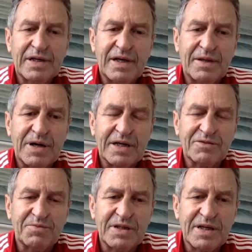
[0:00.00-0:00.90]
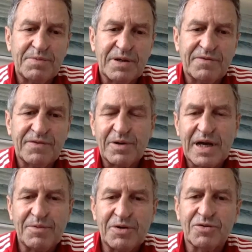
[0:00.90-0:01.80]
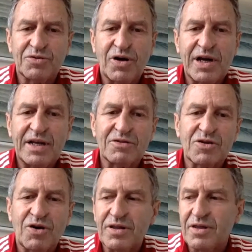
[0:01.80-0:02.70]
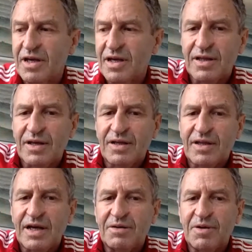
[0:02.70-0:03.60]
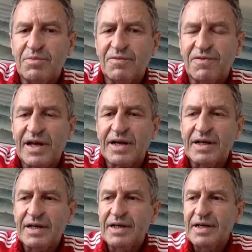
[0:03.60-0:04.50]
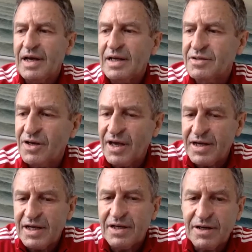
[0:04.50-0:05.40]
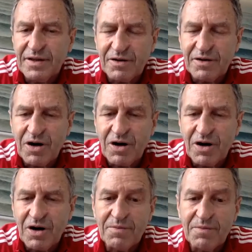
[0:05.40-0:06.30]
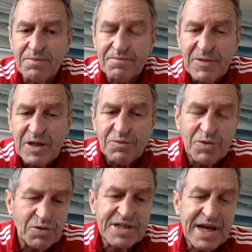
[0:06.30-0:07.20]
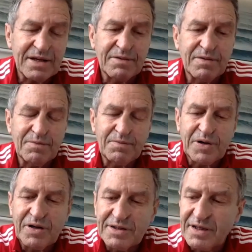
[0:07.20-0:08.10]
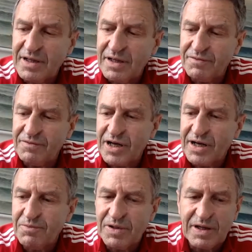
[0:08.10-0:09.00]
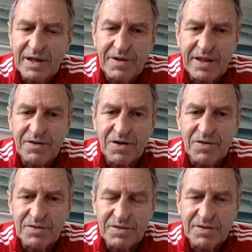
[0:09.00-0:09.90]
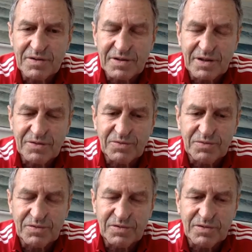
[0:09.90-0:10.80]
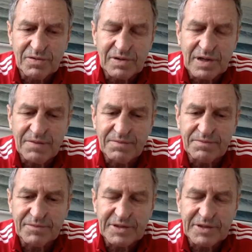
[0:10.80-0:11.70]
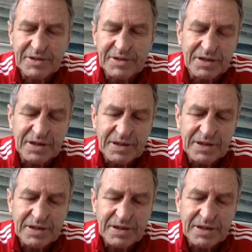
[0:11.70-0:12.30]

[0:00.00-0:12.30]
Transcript: and the pass would be deeper. If they were coming to his right-hand side, then they had to be a bit flatter. And so they needed in their own time. We always had periods at the end of training where they ran their own skill sessions.